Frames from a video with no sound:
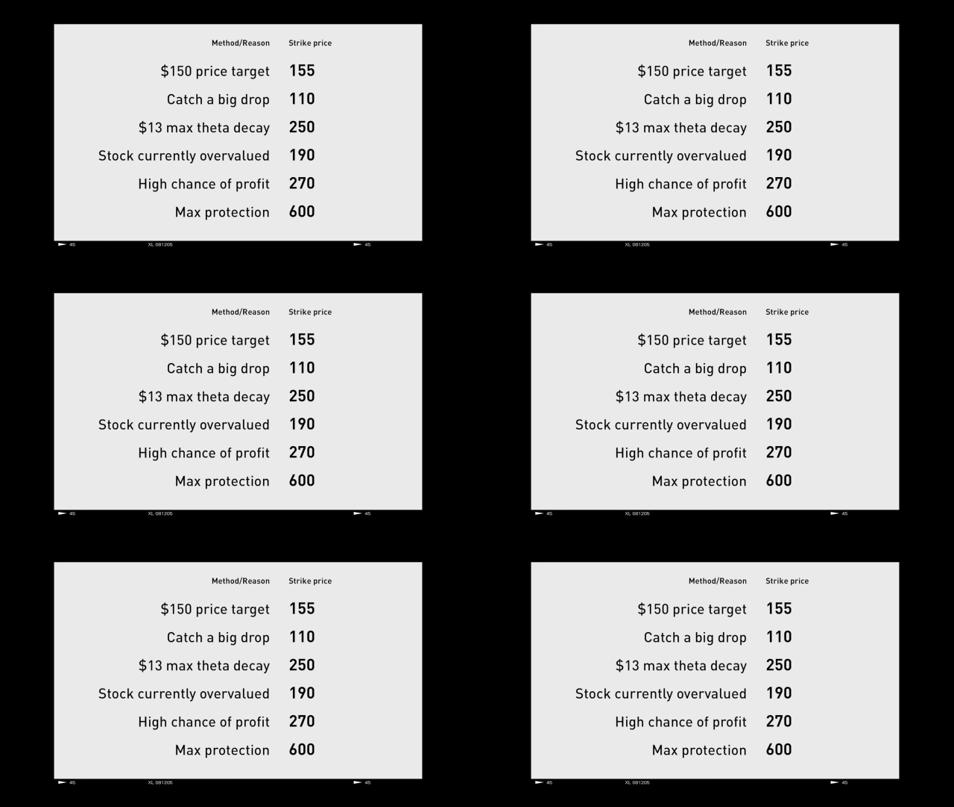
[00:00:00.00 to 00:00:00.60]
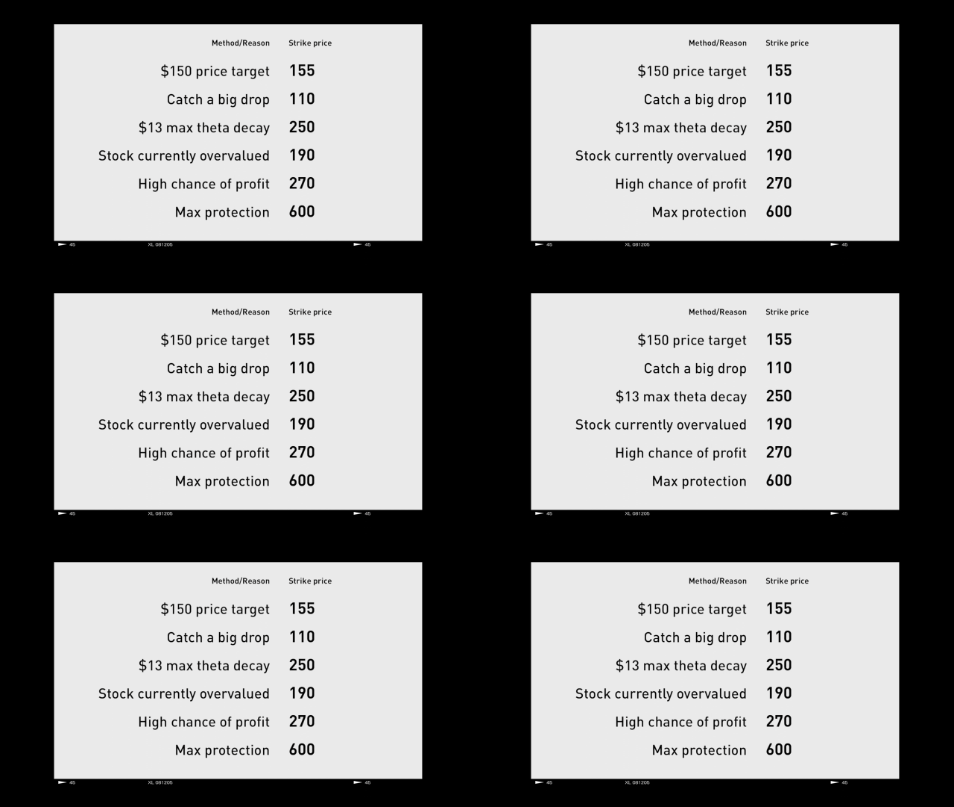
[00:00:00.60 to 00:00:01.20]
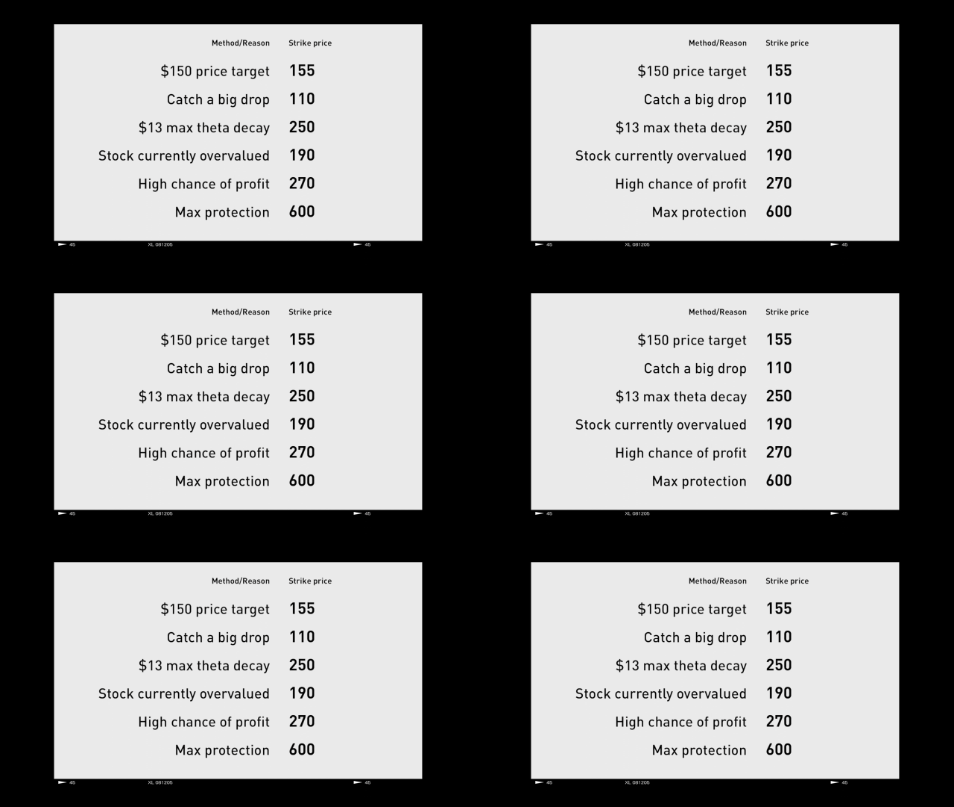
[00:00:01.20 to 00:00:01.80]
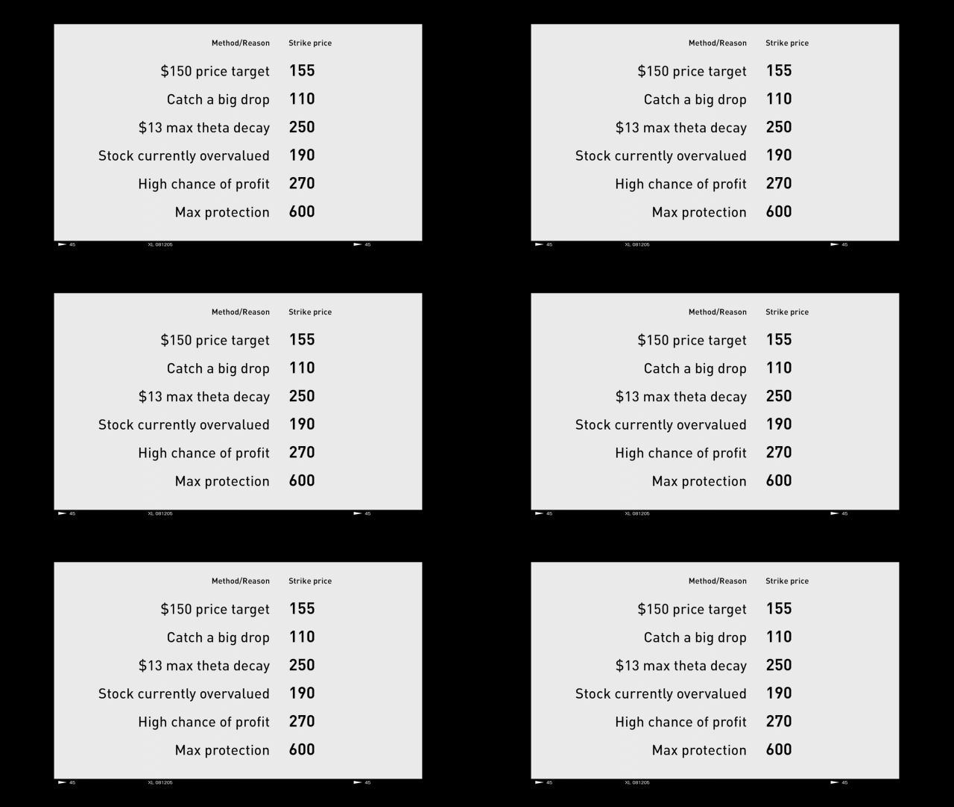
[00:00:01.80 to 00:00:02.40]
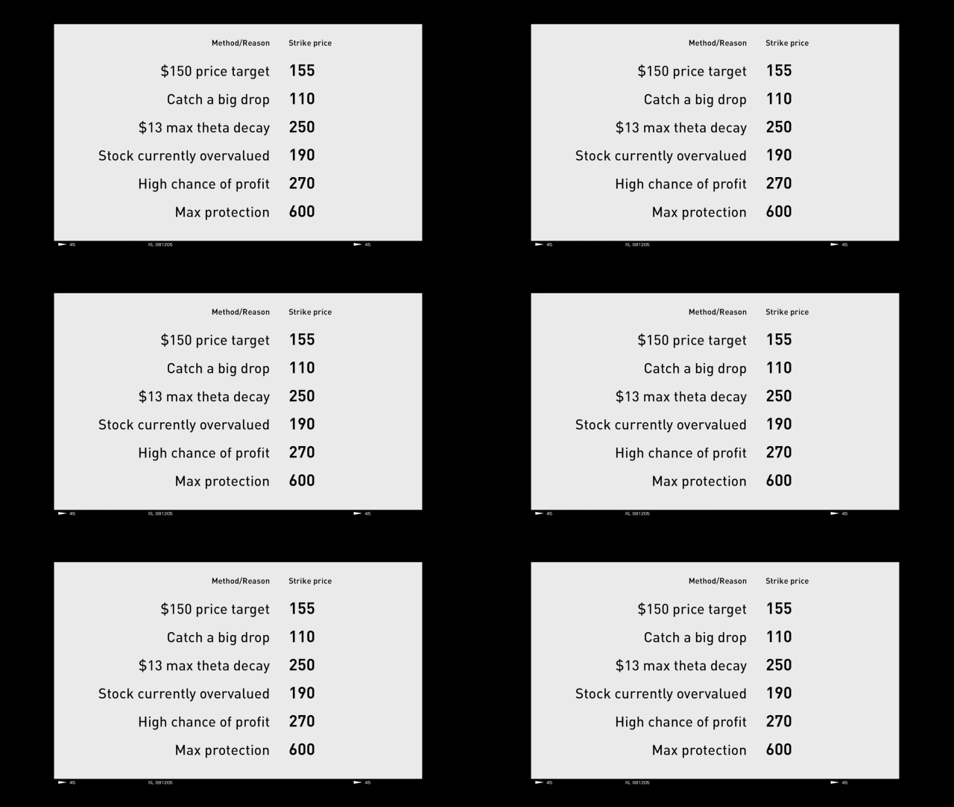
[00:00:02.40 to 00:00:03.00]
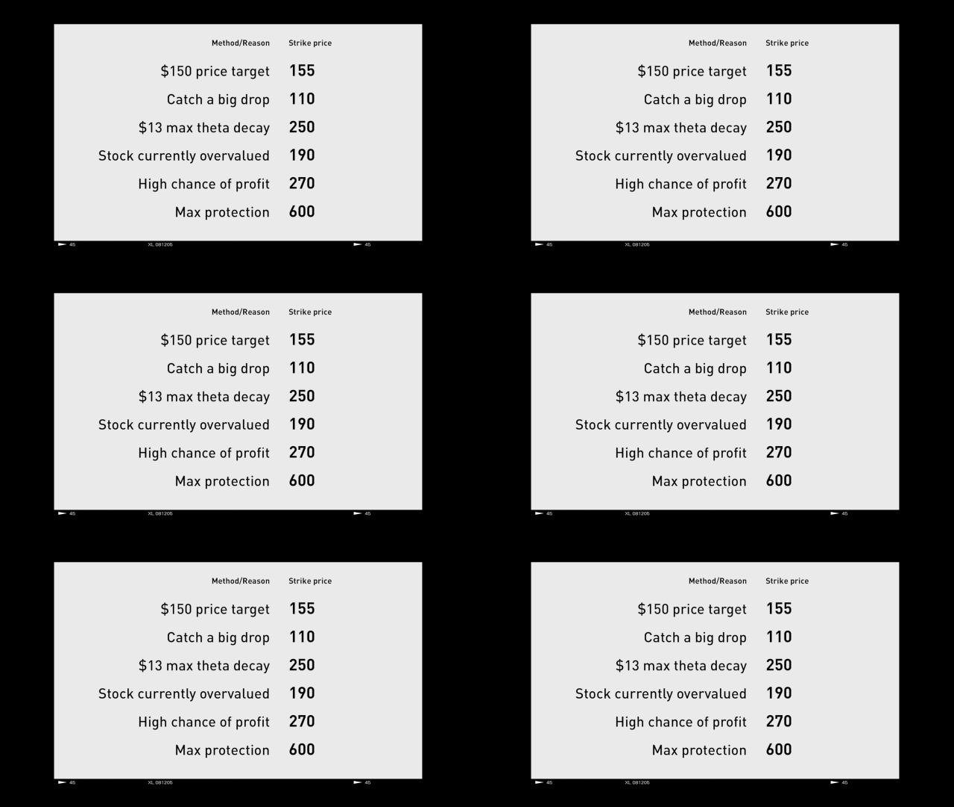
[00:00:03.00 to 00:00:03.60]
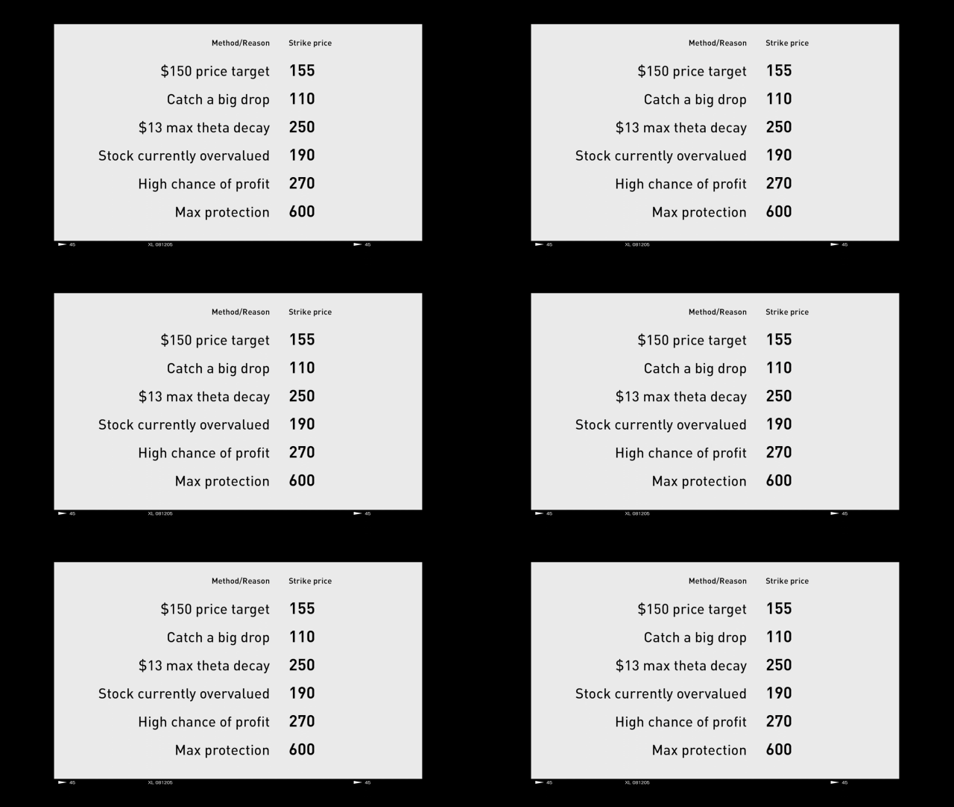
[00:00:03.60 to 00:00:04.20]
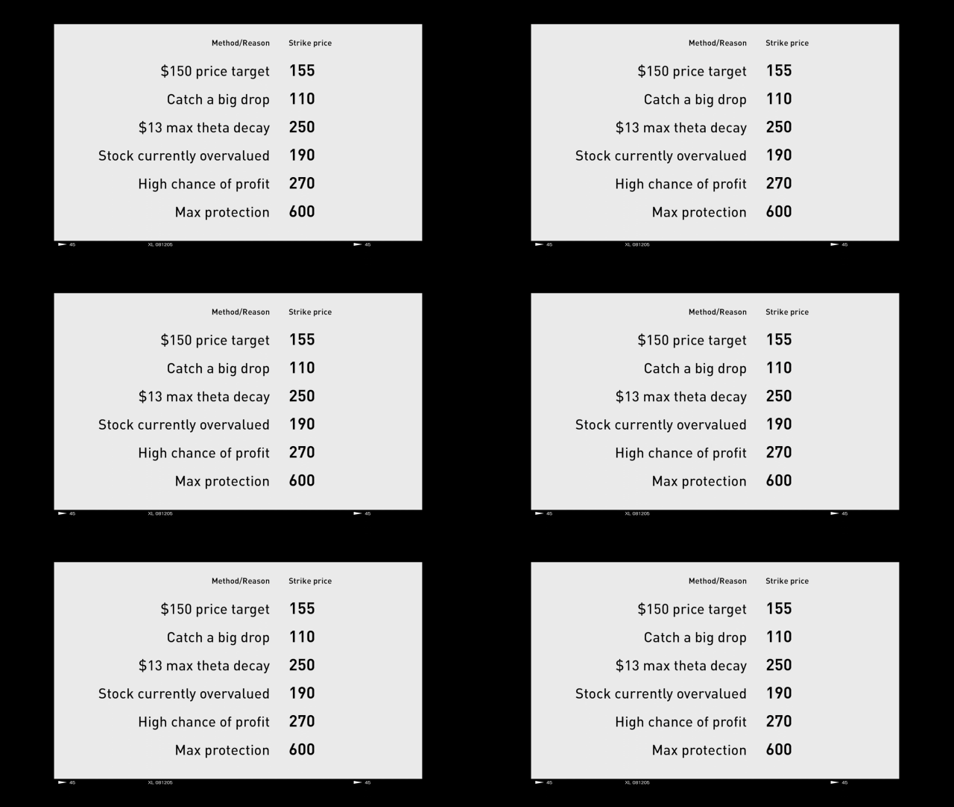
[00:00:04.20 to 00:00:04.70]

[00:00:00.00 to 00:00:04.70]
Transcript: (no speaker visible)